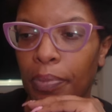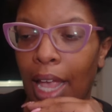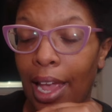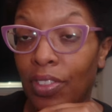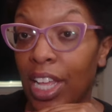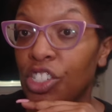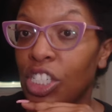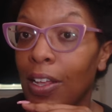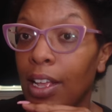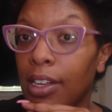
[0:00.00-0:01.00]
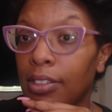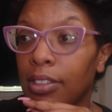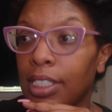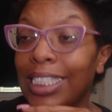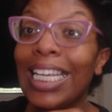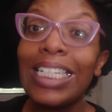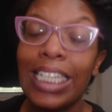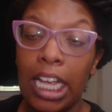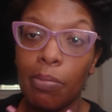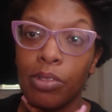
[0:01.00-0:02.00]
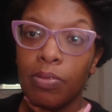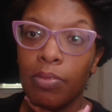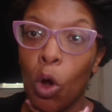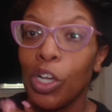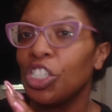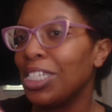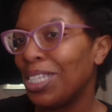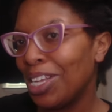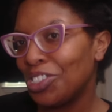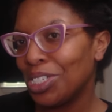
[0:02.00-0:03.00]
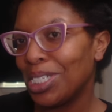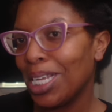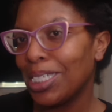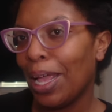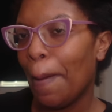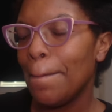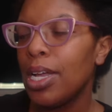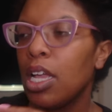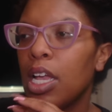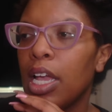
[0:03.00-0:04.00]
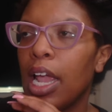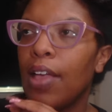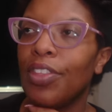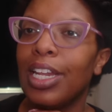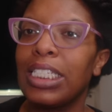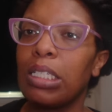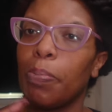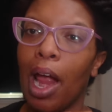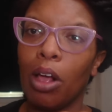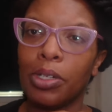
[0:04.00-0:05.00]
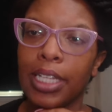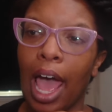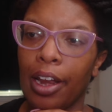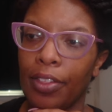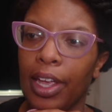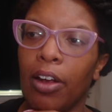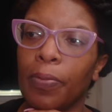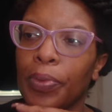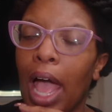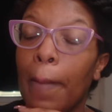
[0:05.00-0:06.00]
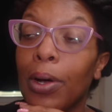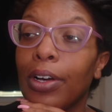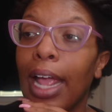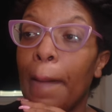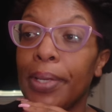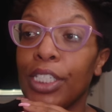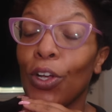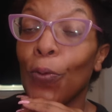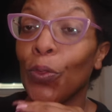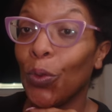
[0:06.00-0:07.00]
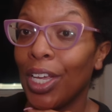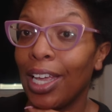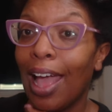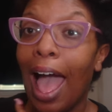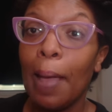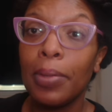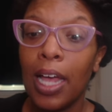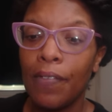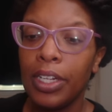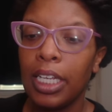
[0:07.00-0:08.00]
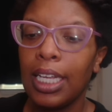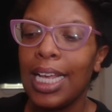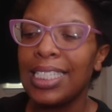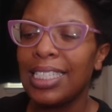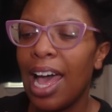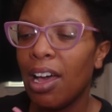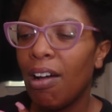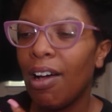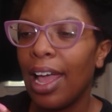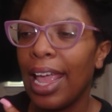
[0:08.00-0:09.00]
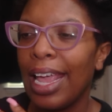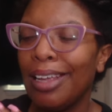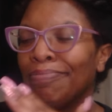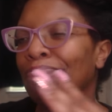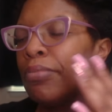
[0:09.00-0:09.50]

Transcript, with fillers: And then she sees him or she thinks she sees him and then it spirals out of there. I'm on episode three. I'm loving it. It's not a